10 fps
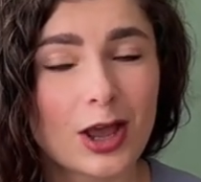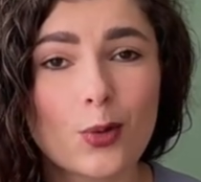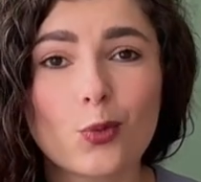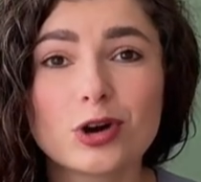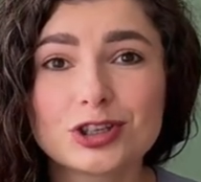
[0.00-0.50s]

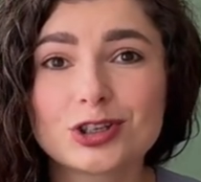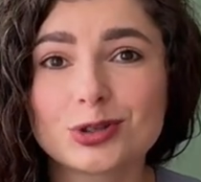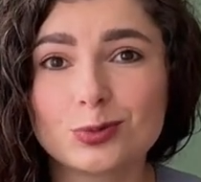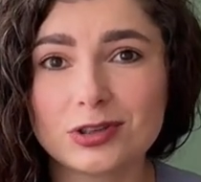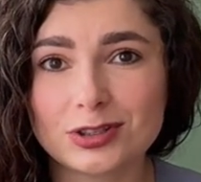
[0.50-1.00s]
What
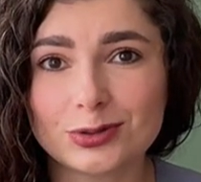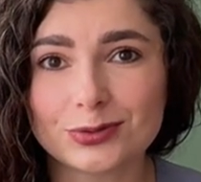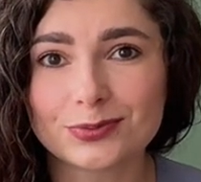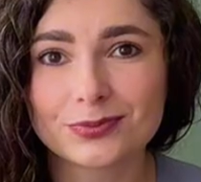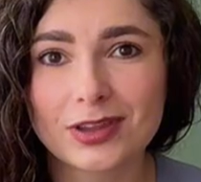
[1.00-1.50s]
should we do?
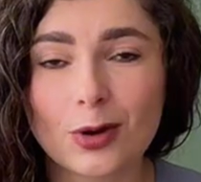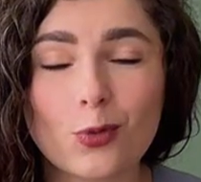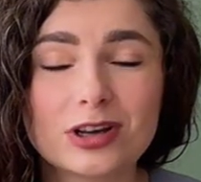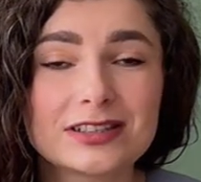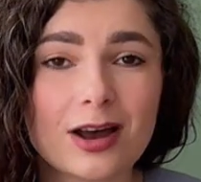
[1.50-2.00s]

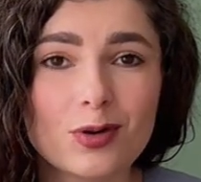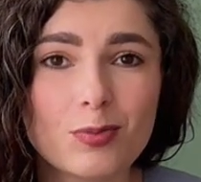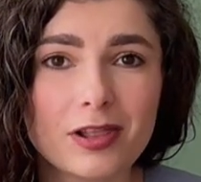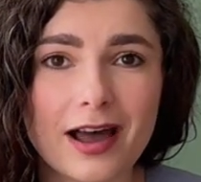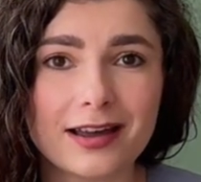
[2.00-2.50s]
What's our
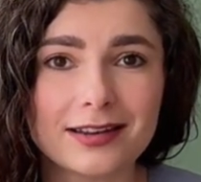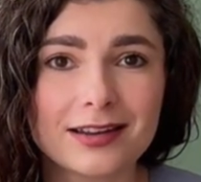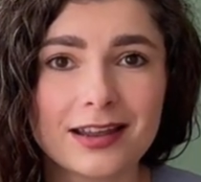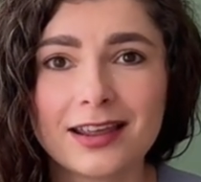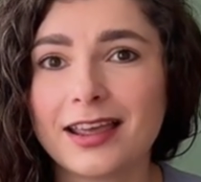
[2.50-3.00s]
plan?
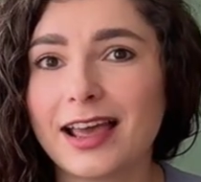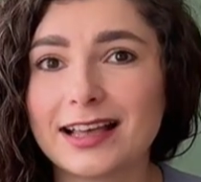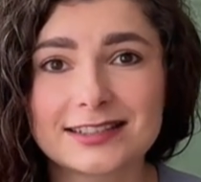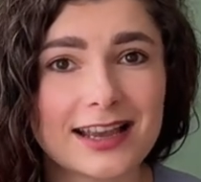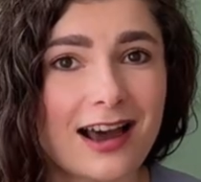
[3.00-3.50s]

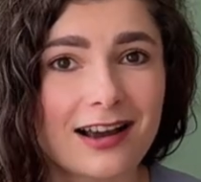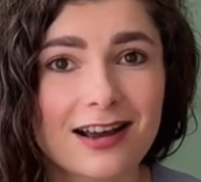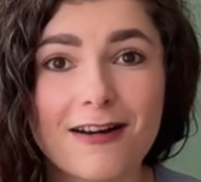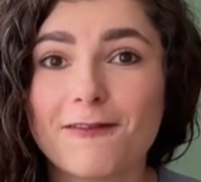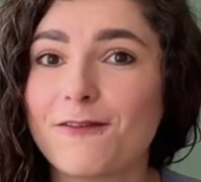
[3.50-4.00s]
Attack,
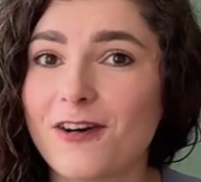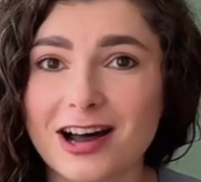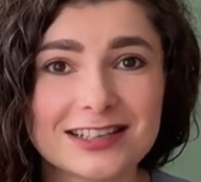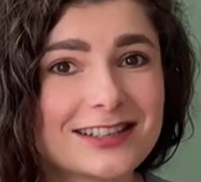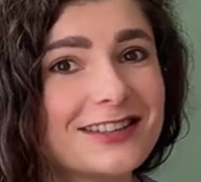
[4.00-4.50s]

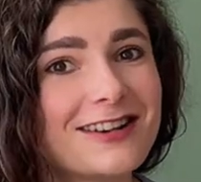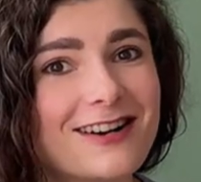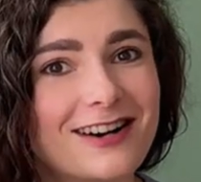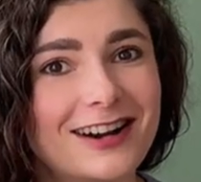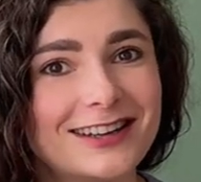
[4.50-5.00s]
fast and
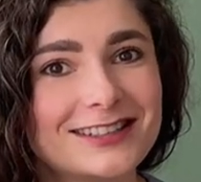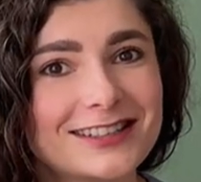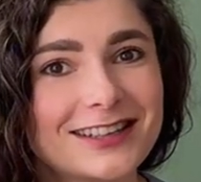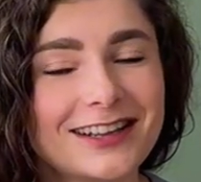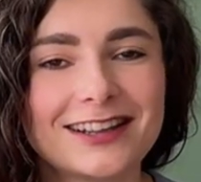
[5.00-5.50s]
hard.
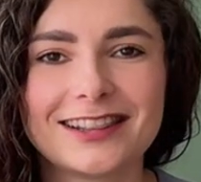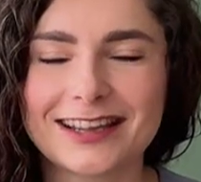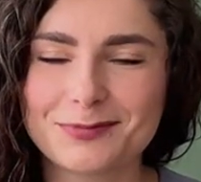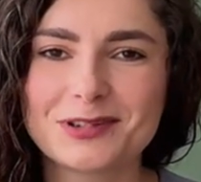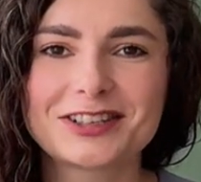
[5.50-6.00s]

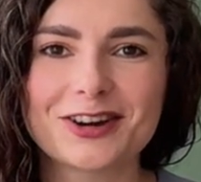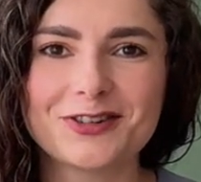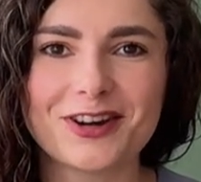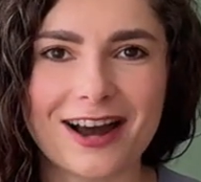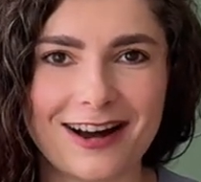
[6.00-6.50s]
Let me show
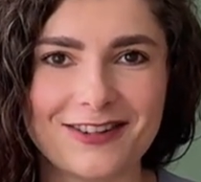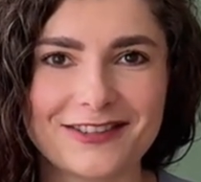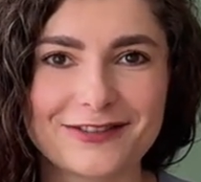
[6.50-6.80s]
you how.